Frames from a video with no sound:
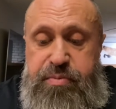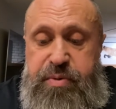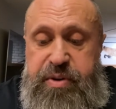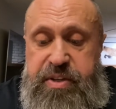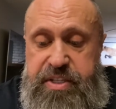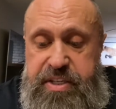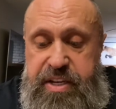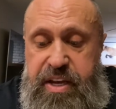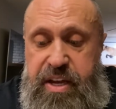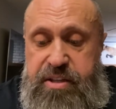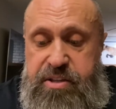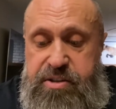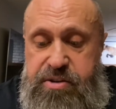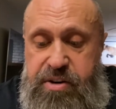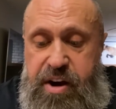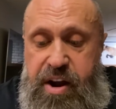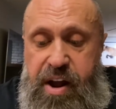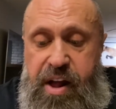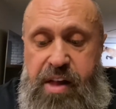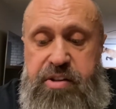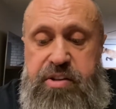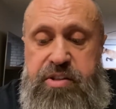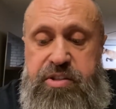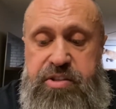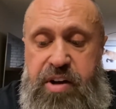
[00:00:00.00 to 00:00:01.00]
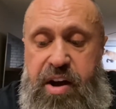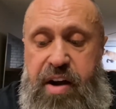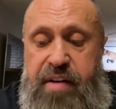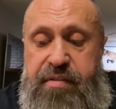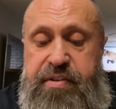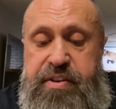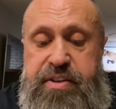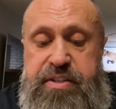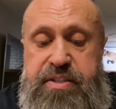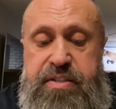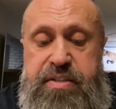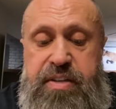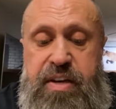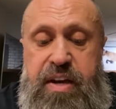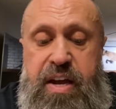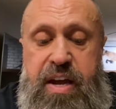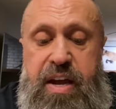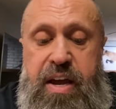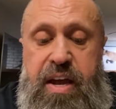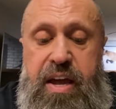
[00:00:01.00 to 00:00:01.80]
with Senator Collins' office,